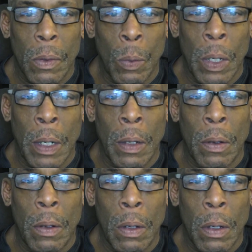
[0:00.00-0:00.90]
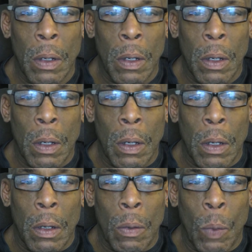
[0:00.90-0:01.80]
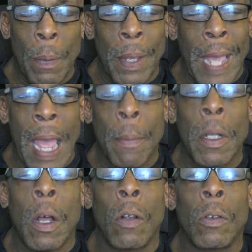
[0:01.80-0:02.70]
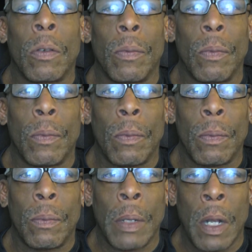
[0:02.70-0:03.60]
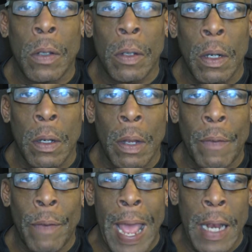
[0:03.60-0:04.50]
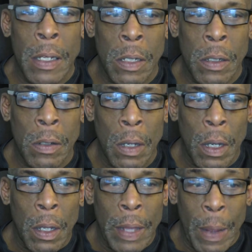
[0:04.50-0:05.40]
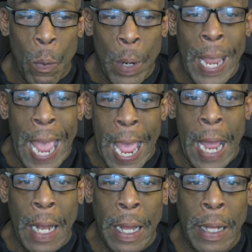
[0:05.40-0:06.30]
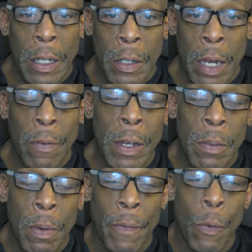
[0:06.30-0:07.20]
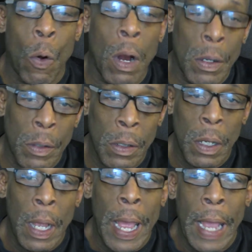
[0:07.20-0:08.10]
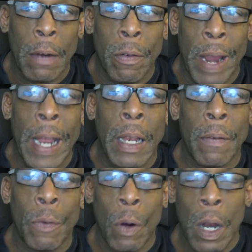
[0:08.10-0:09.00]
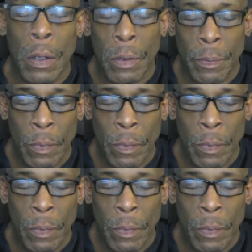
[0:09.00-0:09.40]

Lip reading: when we became adults, because of the advantages that we had, that the generation before us had created for us,